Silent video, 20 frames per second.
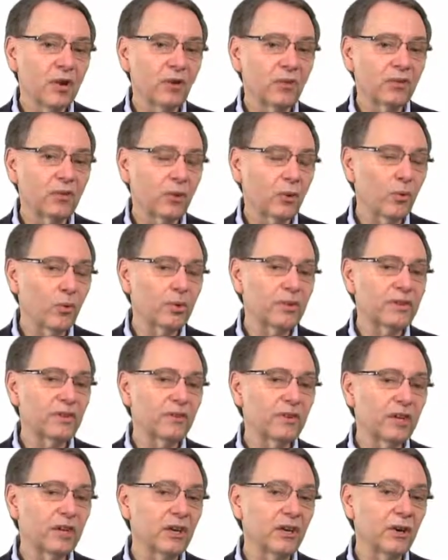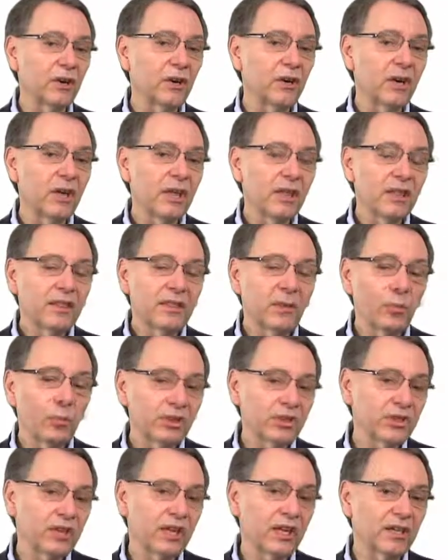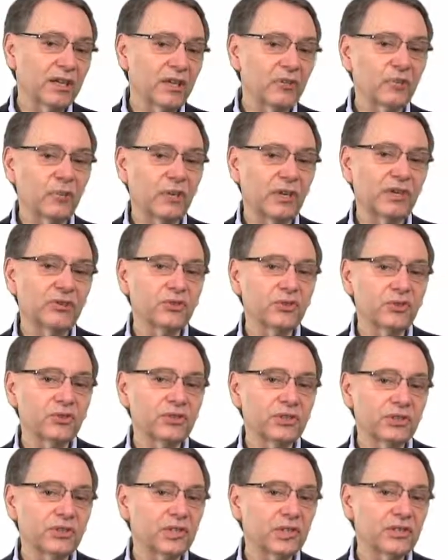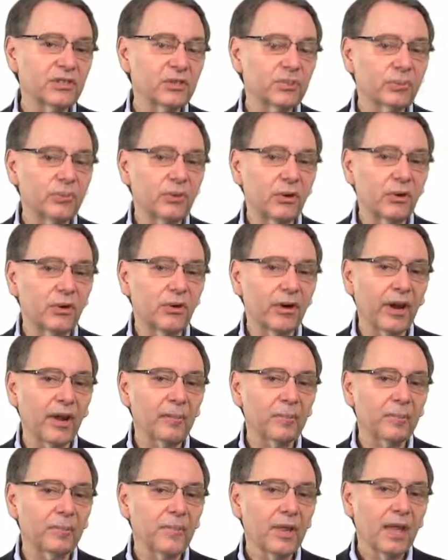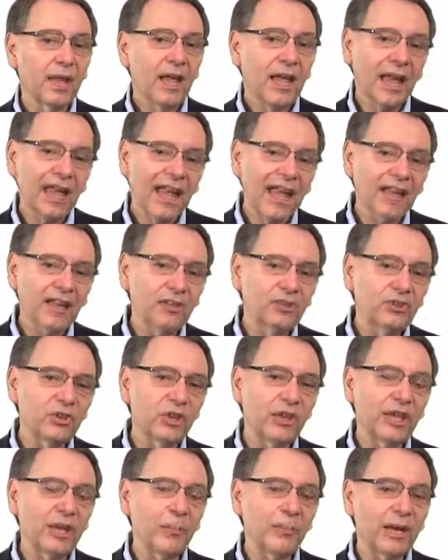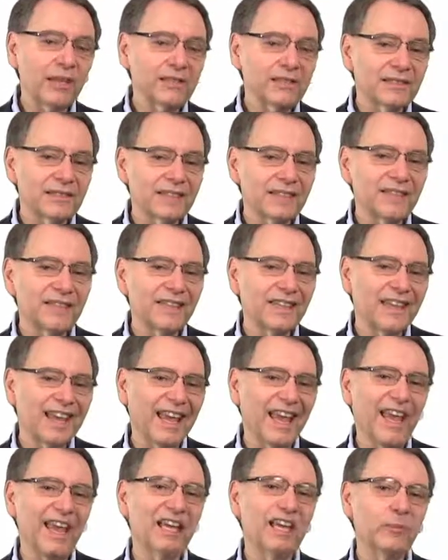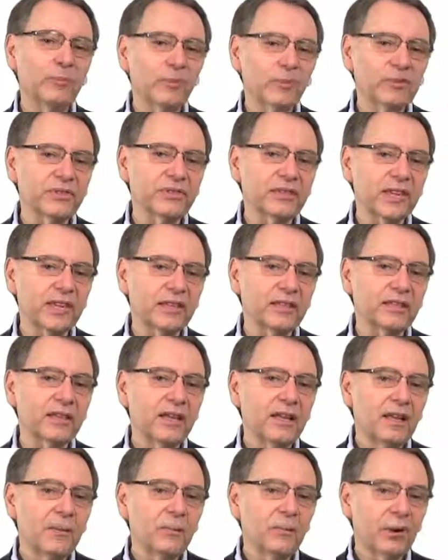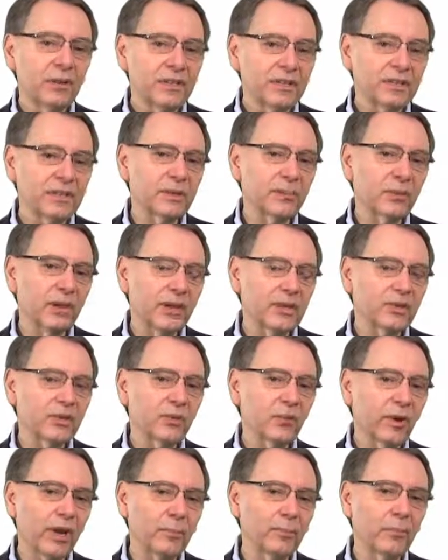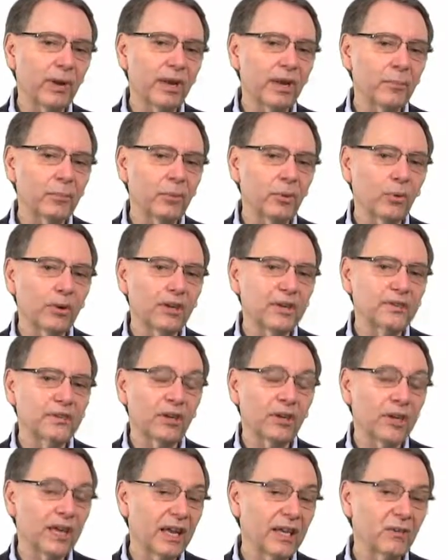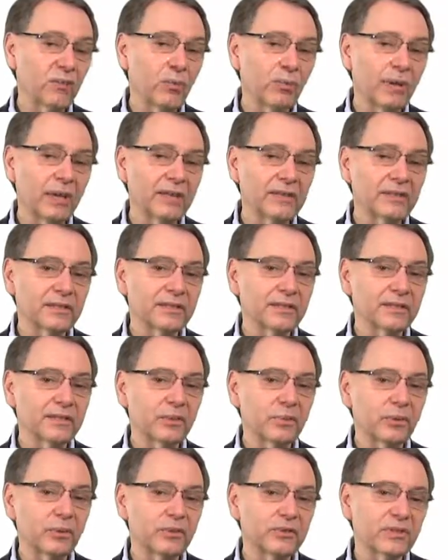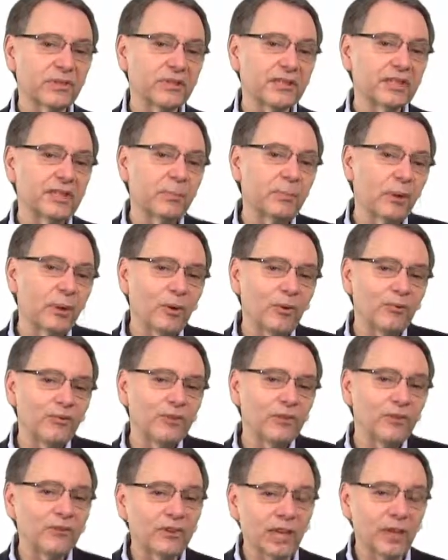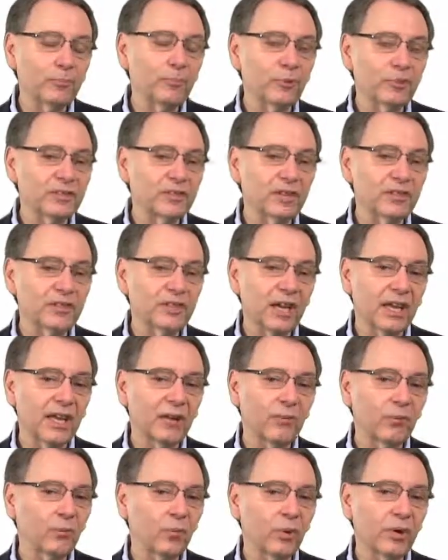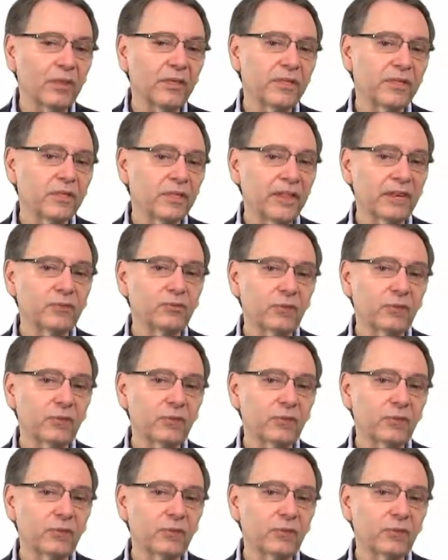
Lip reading: over the course of a year than what you get in the traditional suggestion program, and you get about 60 to 80% participation rate by employees on an annual basis as opposed to the typical 15% you get with the